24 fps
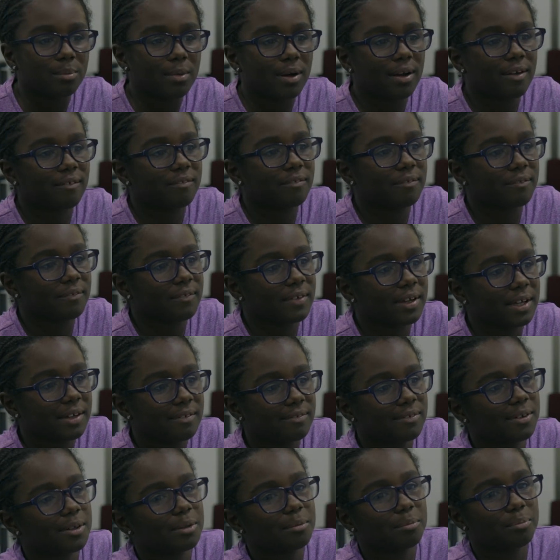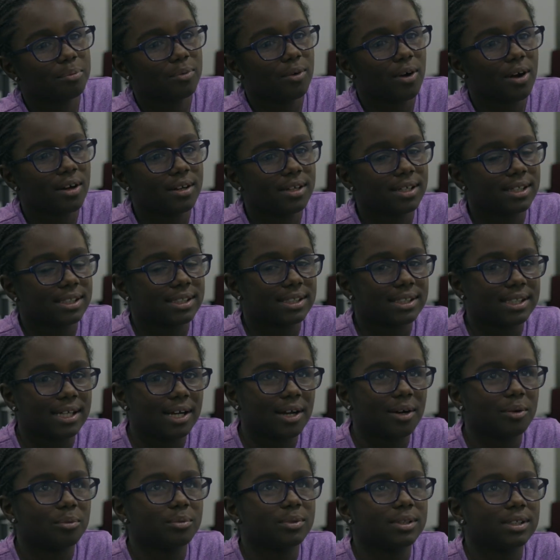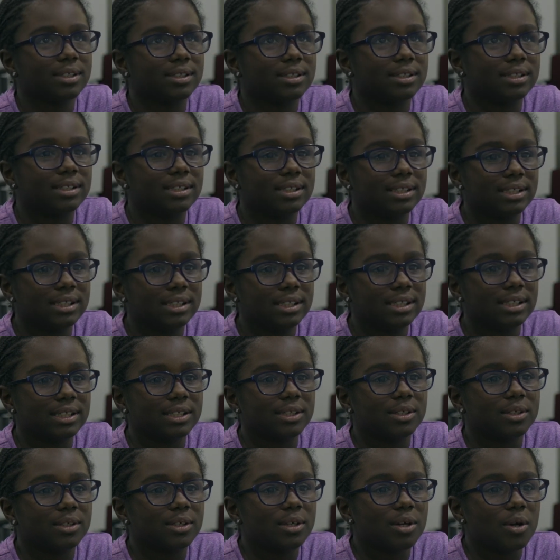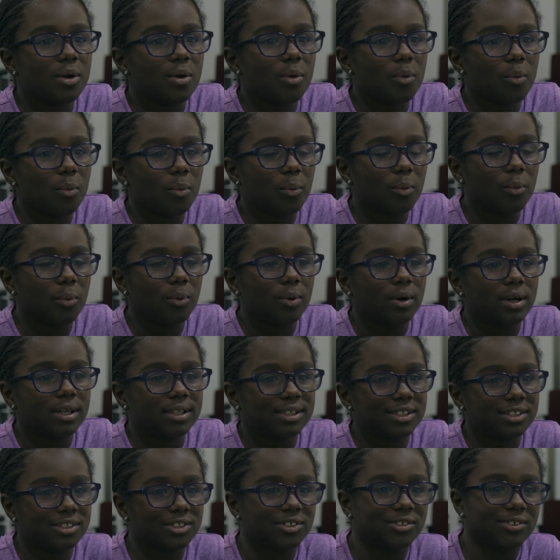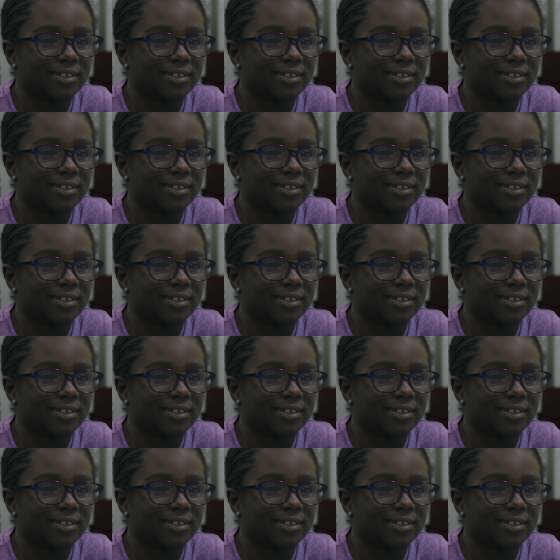of my favorite products that we did was